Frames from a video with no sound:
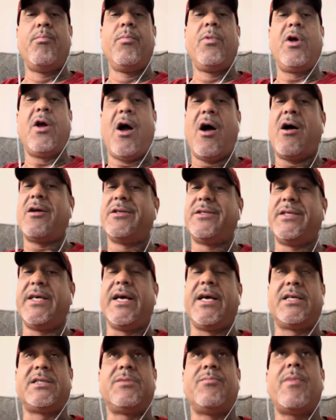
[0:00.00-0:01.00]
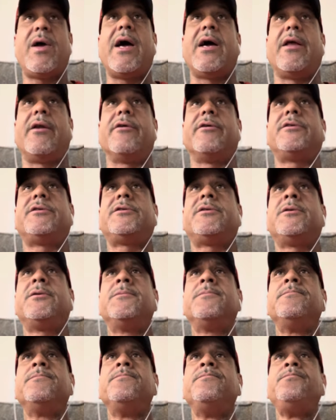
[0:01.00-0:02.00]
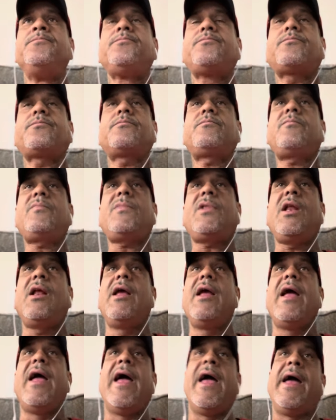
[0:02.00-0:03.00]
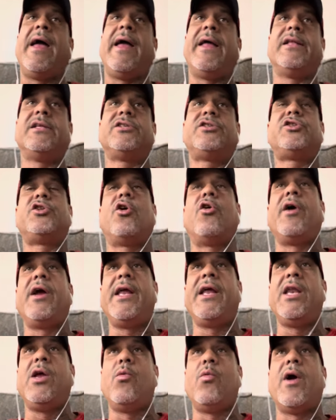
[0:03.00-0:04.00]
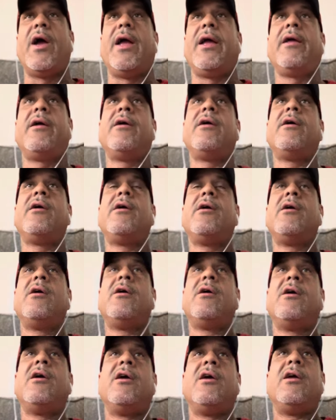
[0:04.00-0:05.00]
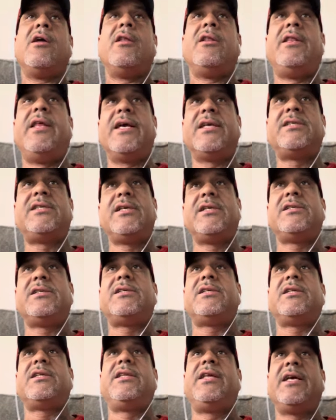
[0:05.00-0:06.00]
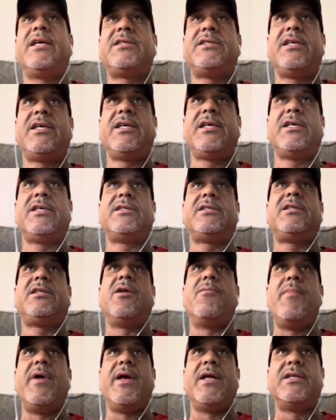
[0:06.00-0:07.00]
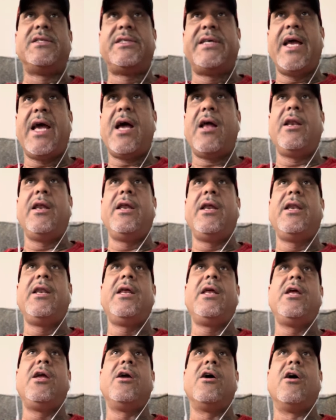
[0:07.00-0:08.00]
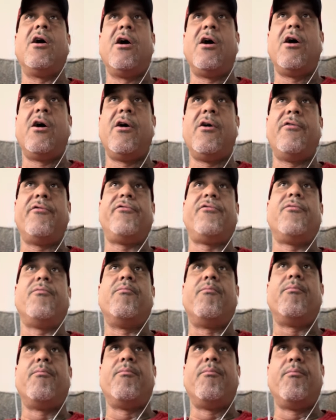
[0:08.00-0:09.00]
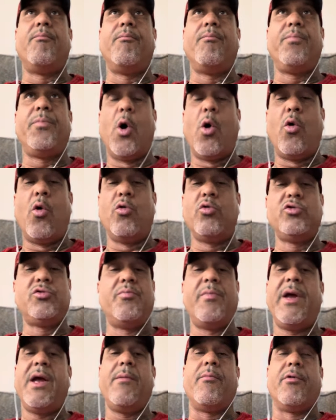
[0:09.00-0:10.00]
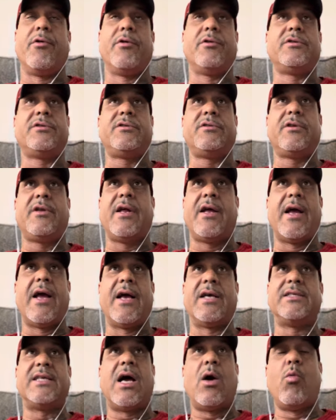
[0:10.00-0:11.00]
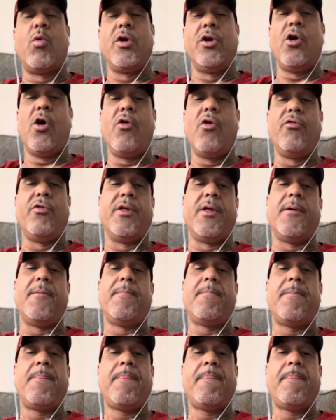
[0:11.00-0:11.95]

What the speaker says: Context matters. And so anyway, this is the mentality of those members as I would know them.